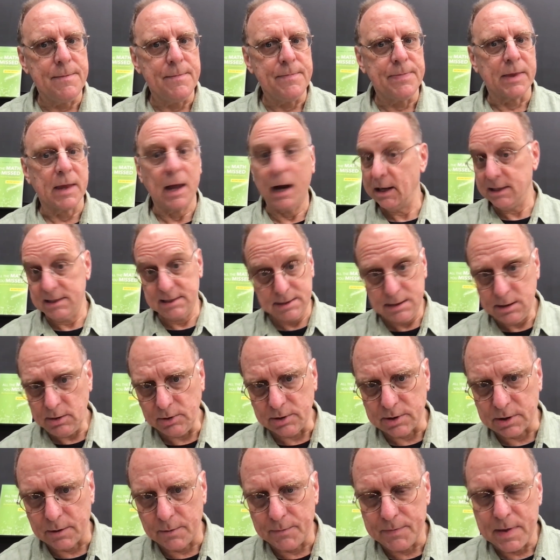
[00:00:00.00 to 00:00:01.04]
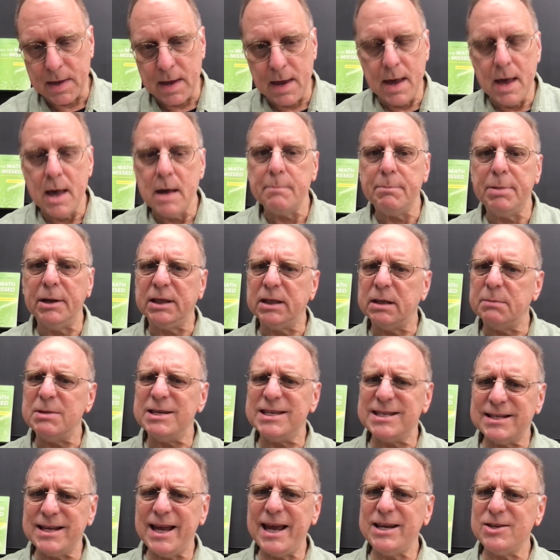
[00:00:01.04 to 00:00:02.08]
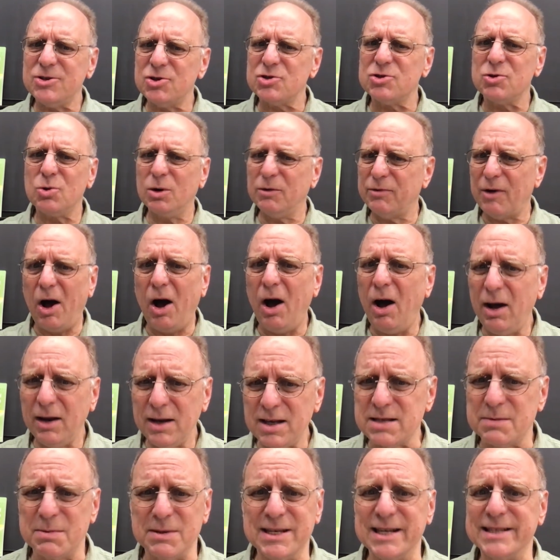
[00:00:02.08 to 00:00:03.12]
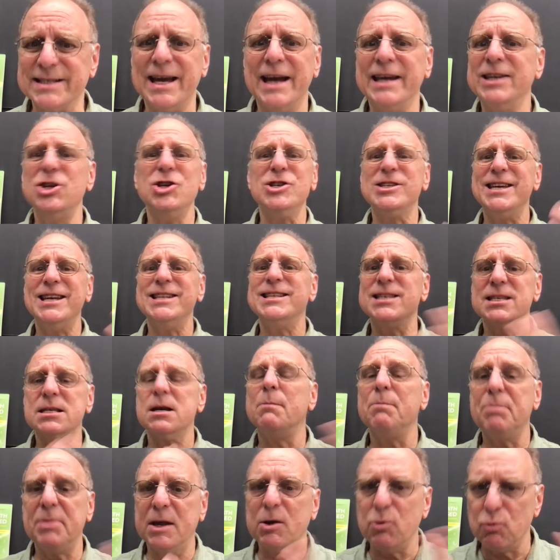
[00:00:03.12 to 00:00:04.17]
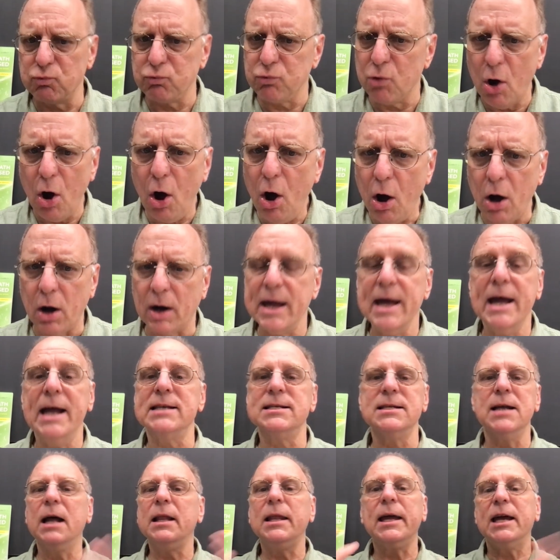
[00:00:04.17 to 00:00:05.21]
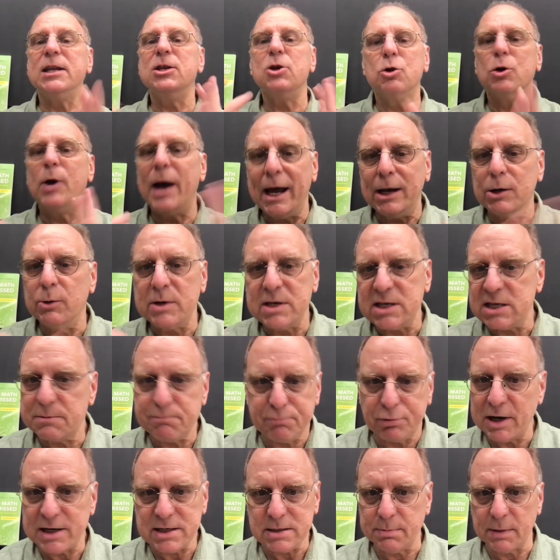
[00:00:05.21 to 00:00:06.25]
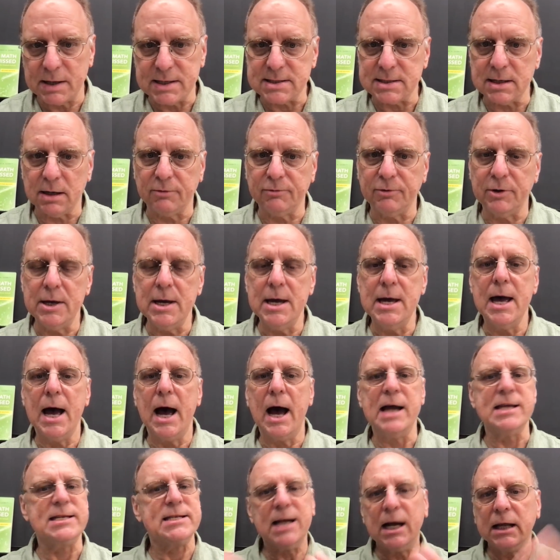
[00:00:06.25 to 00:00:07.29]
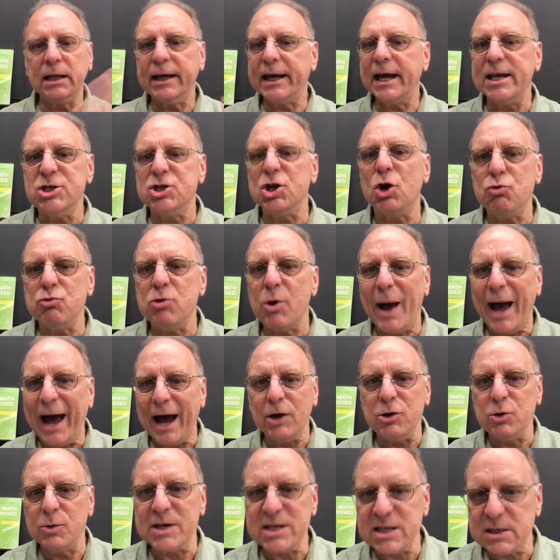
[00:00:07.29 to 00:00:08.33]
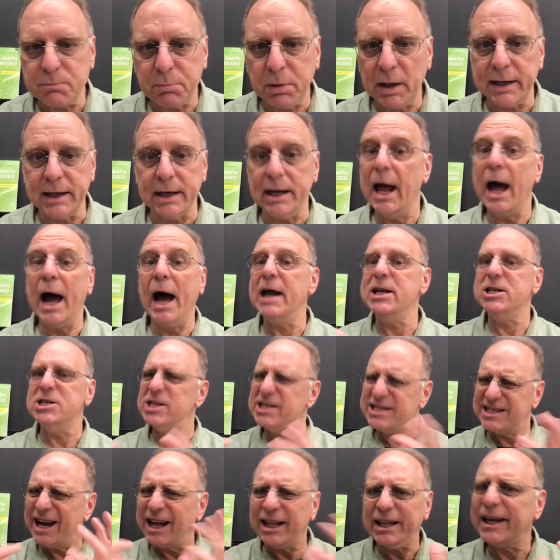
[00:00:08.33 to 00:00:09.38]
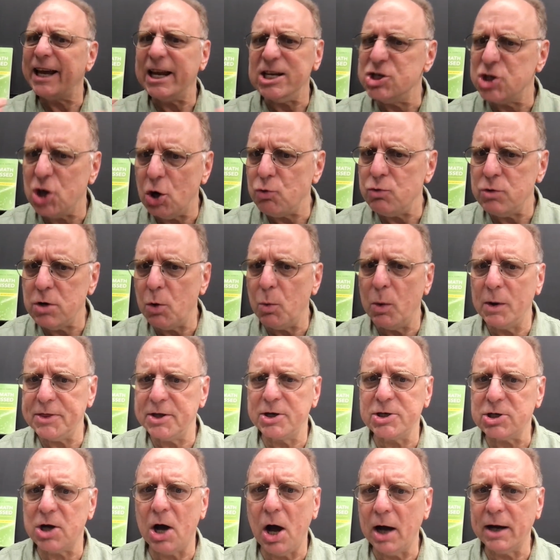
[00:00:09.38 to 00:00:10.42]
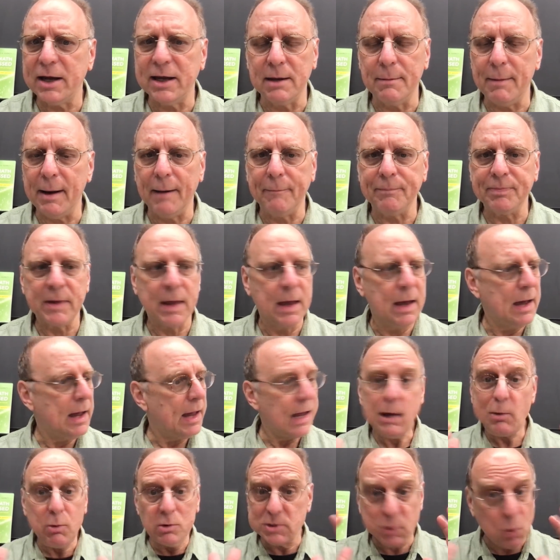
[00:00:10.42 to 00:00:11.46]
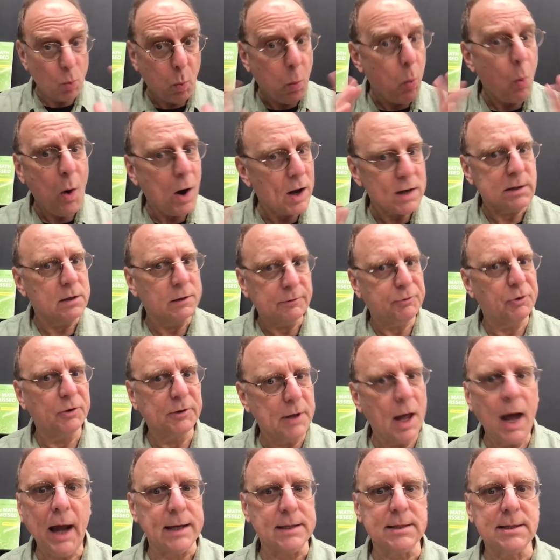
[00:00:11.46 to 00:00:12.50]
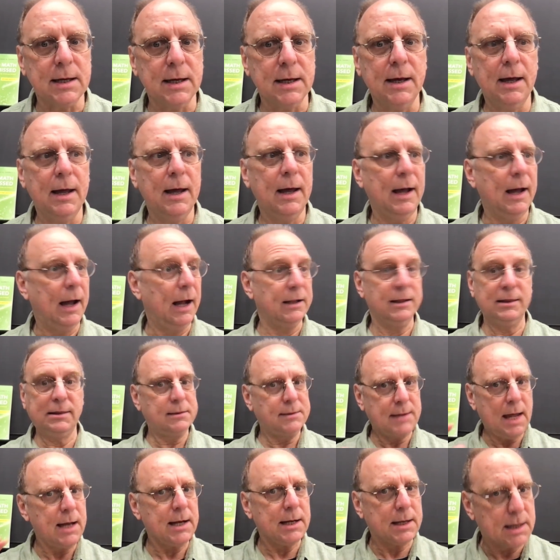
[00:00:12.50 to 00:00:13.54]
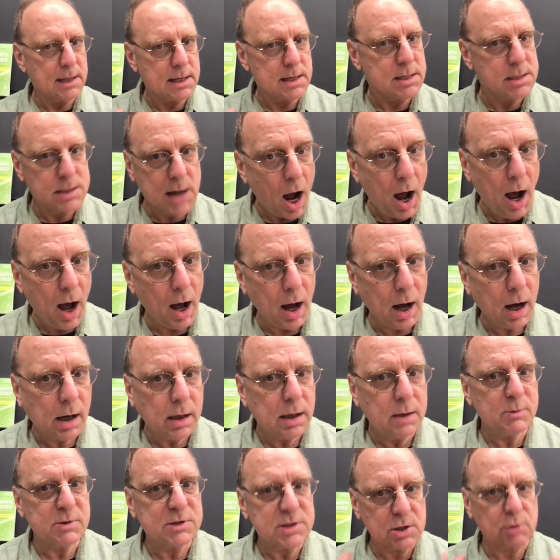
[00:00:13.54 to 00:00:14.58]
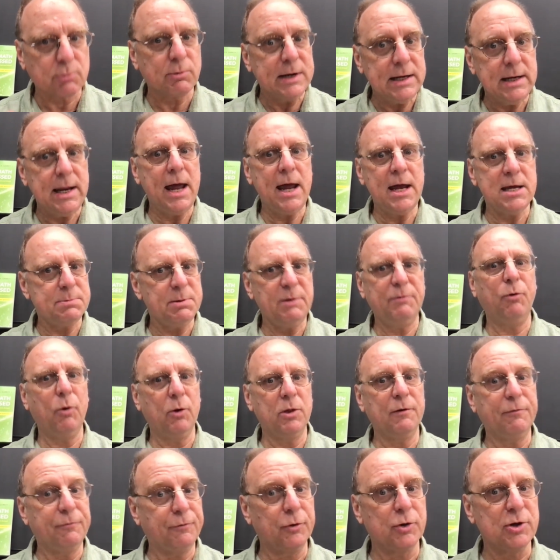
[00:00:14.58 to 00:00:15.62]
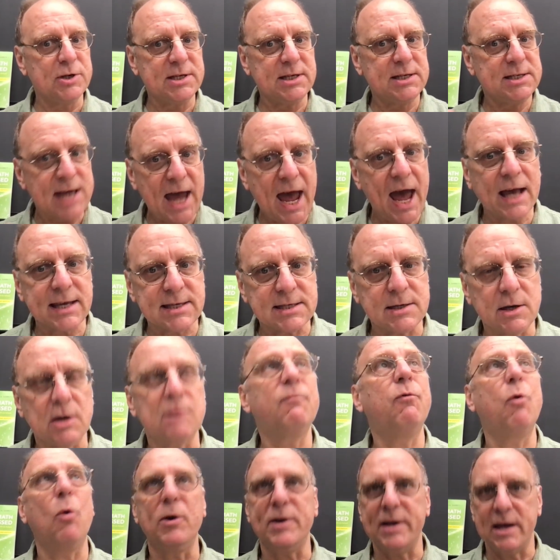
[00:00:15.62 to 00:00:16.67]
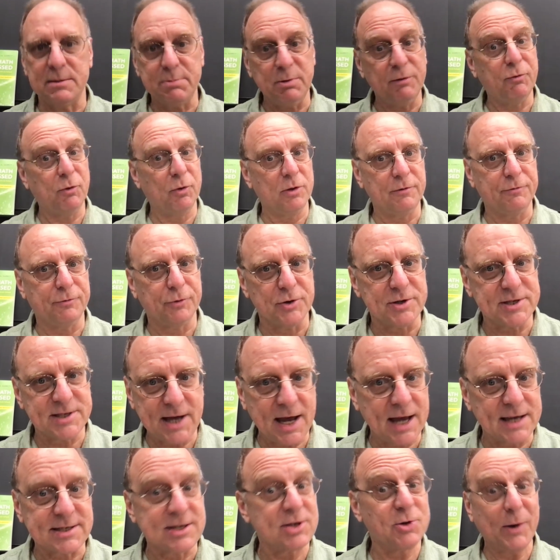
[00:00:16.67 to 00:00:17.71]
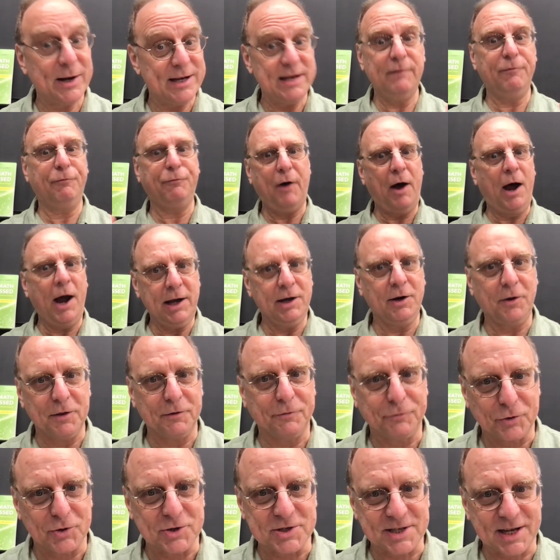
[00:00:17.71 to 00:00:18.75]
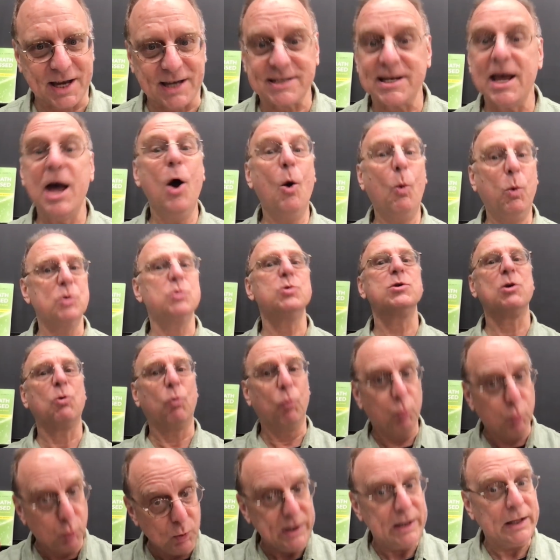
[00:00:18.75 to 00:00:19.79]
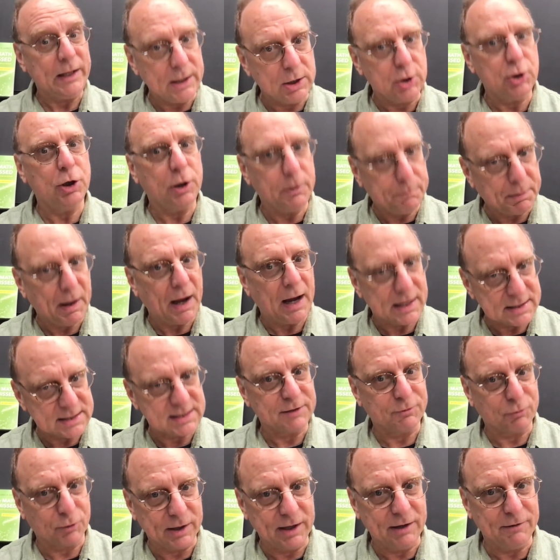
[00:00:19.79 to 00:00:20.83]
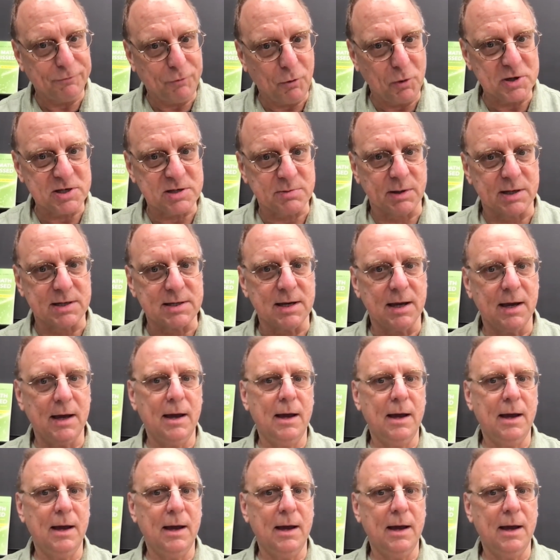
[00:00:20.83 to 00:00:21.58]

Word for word: I still do but the mistakes are sort of honest mistakes. I just get something wrong. It's not like I don't know how to express myself. It's not like I don't know how to explain it. I, it's not like I don't know what they're talking about. It was a wonderful night. And thank God it was three days before the first test, four days before the first test. So I did fine on the first test, which was really good positive reinforcement.